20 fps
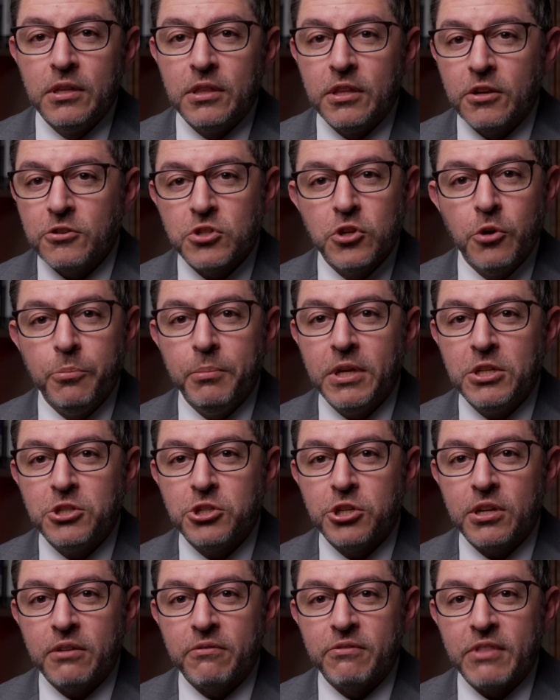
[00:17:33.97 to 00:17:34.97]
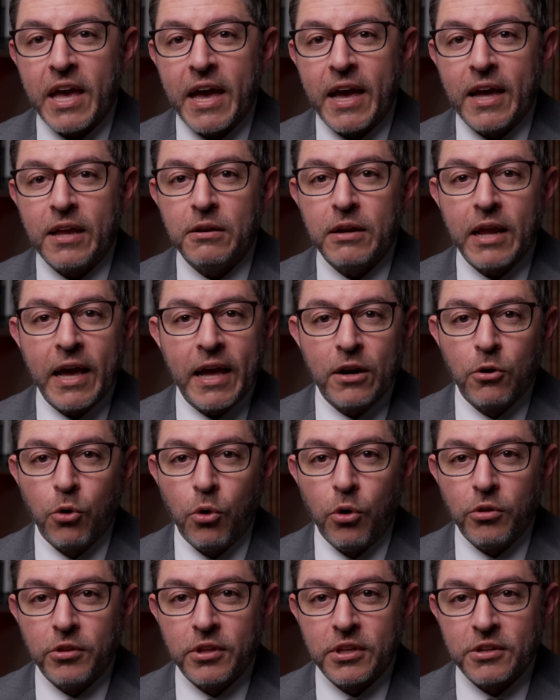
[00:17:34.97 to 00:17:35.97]
there's no mention of that at
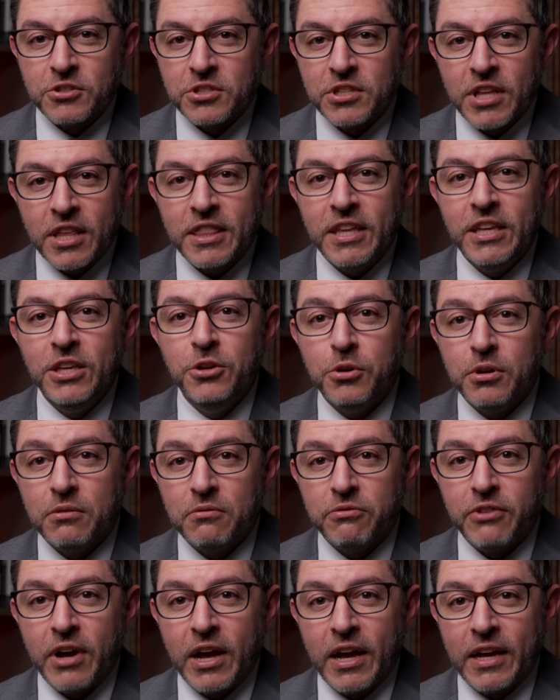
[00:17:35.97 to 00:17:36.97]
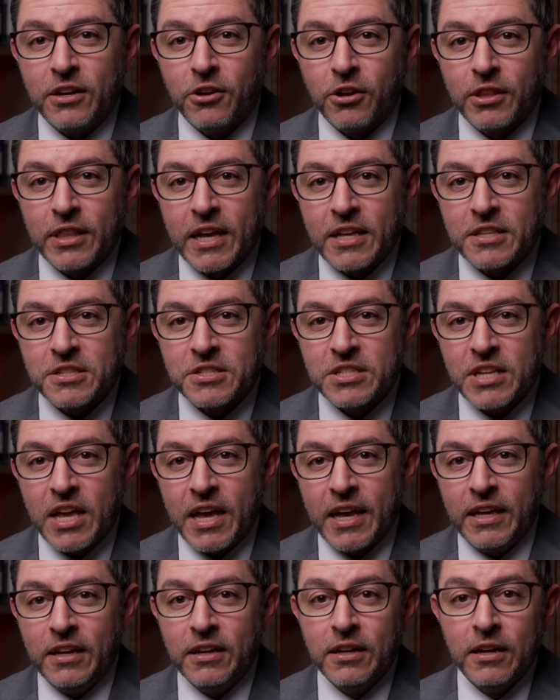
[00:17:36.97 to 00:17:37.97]
all. There's nothing you can find on that
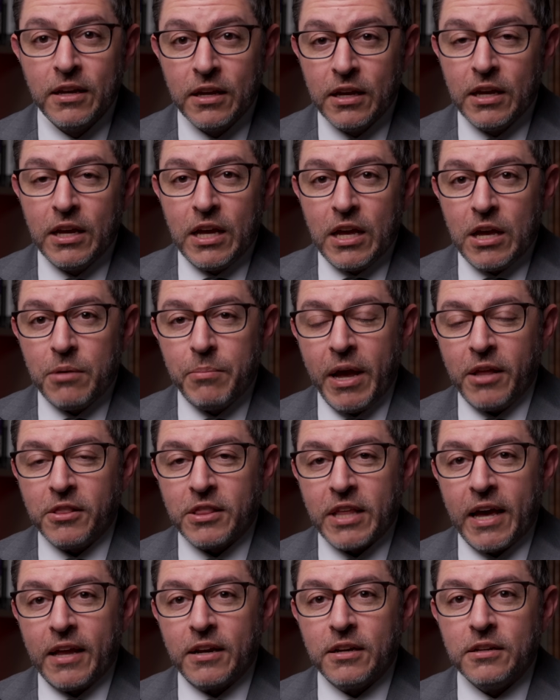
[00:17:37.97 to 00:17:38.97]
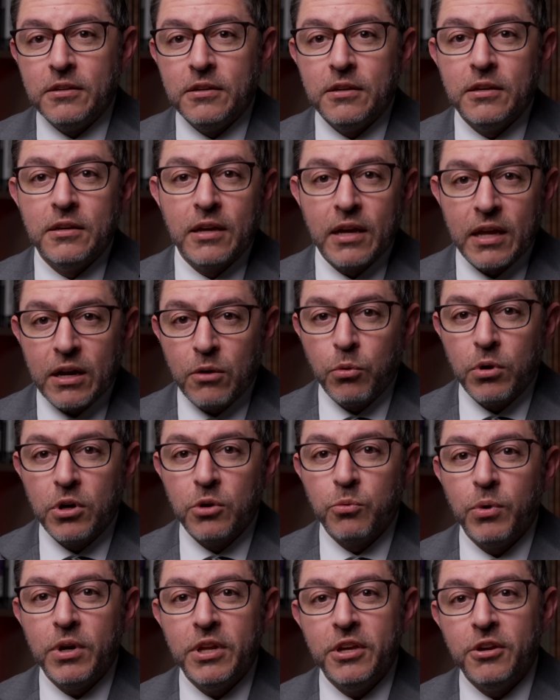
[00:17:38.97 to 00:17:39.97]
site about that. And I
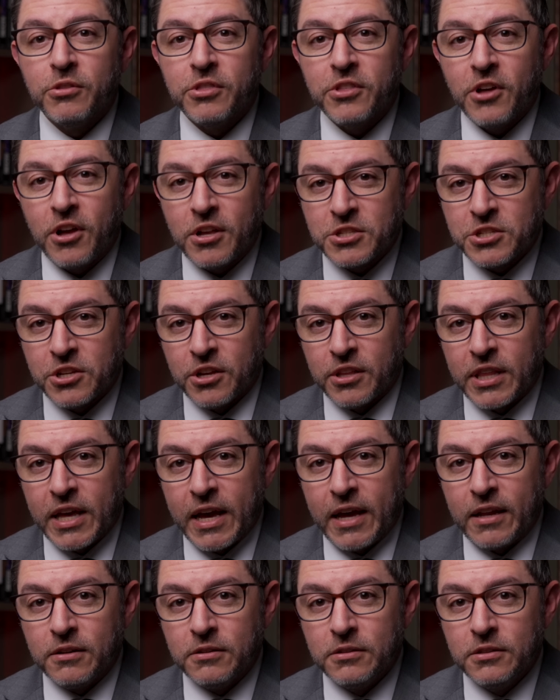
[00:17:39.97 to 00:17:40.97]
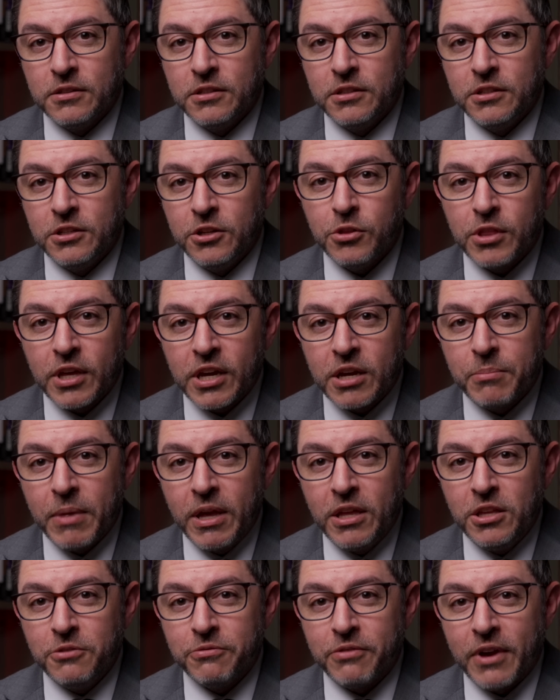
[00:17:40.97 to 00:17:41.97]
wonder, what are your thoughts on that? Do you think a
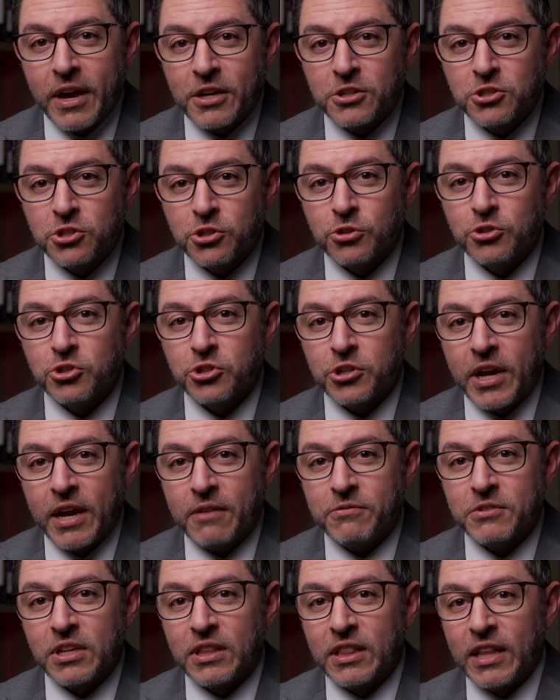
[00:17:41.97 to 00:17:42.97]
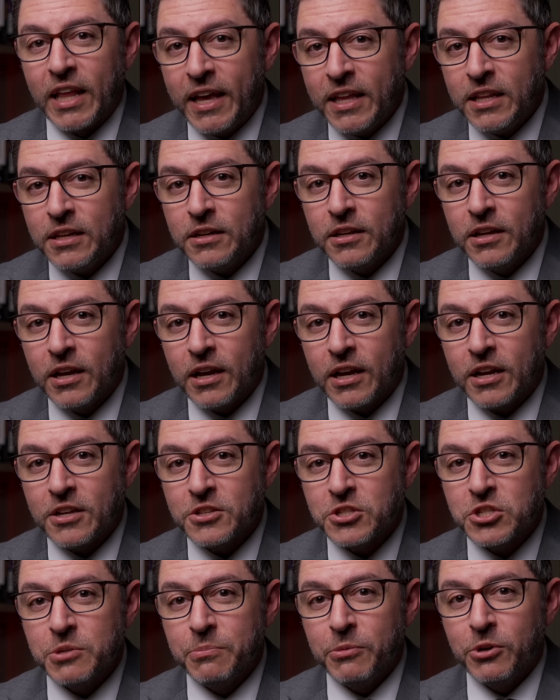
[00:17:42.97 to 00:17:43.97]
manufacturer should have to let a
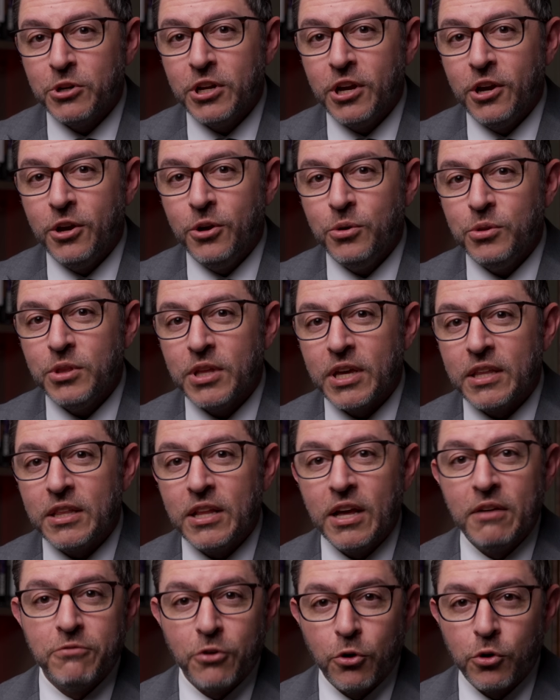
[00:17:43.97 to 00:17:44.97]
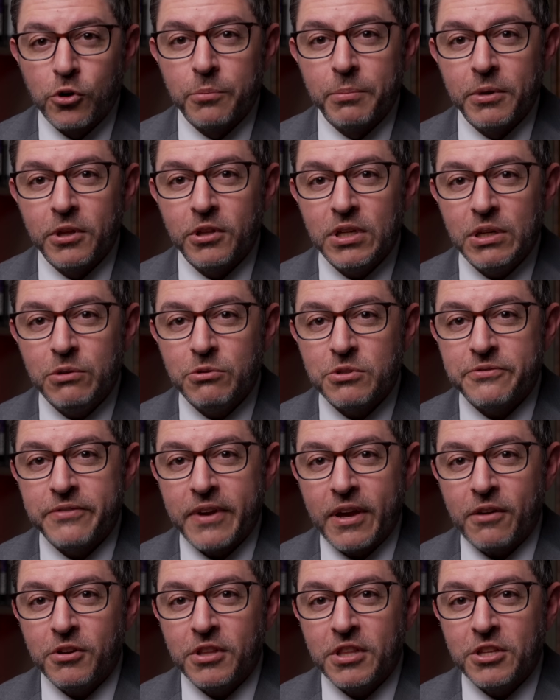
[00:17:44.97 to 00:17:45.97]
customer know that a vulnerability was
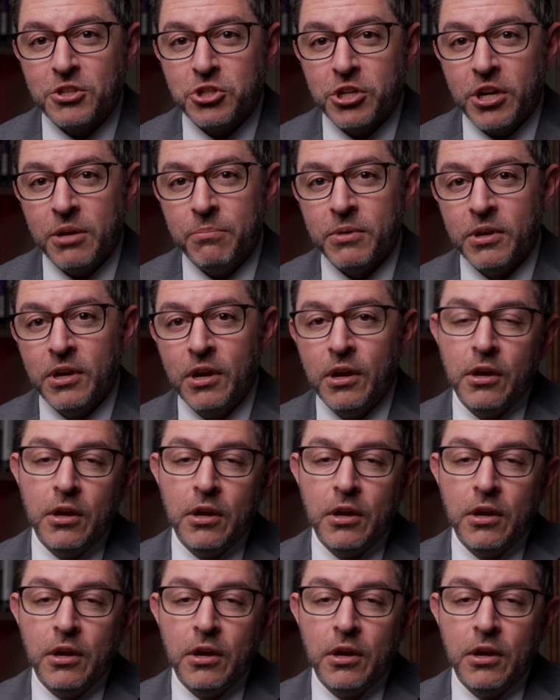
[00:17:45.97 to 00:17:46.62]
found in the chip?